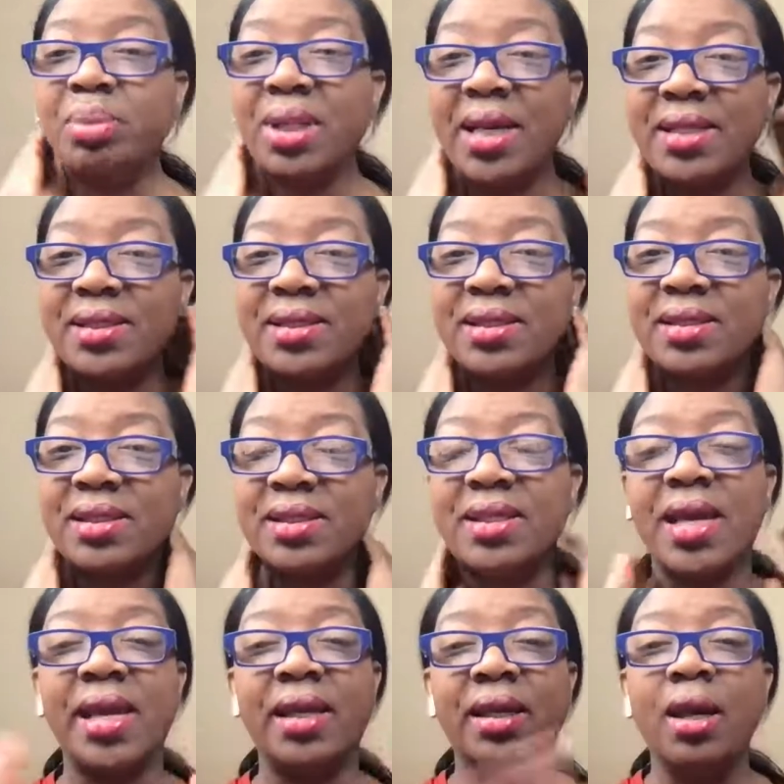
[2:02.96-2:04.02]
places
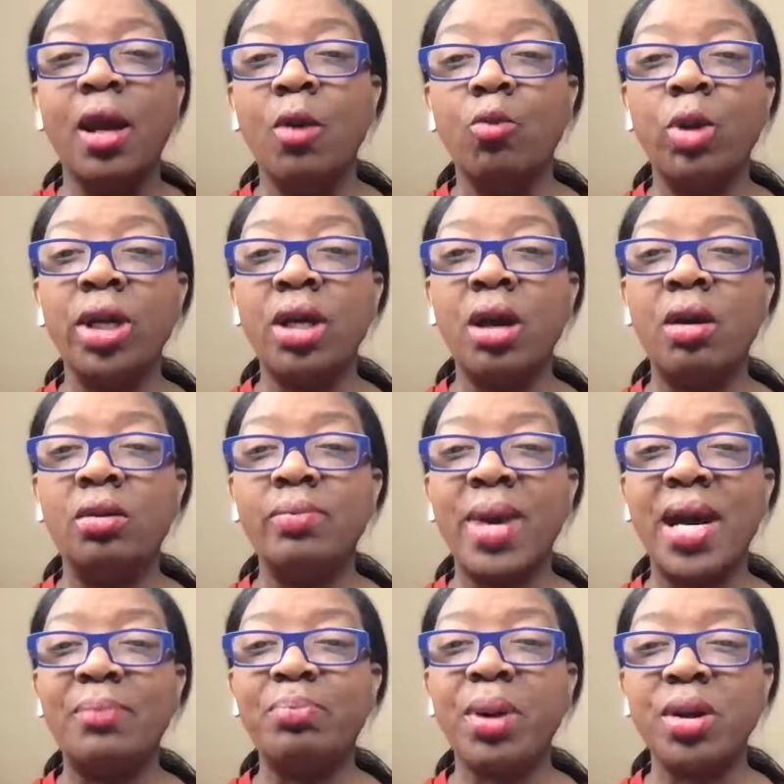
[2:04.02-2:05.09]
today. We're on
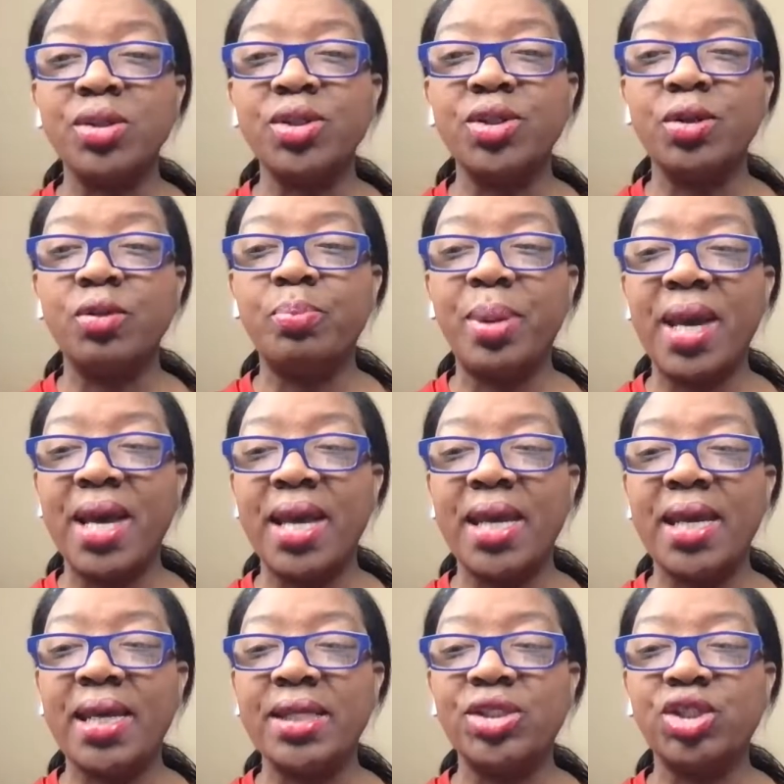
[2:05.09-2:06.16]
my personal
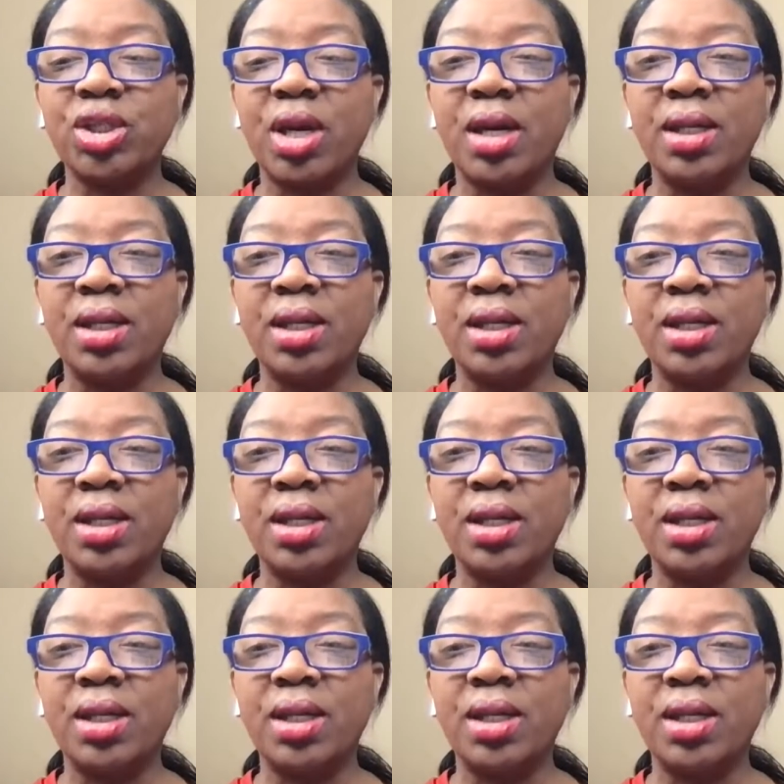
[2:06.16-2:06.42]
page.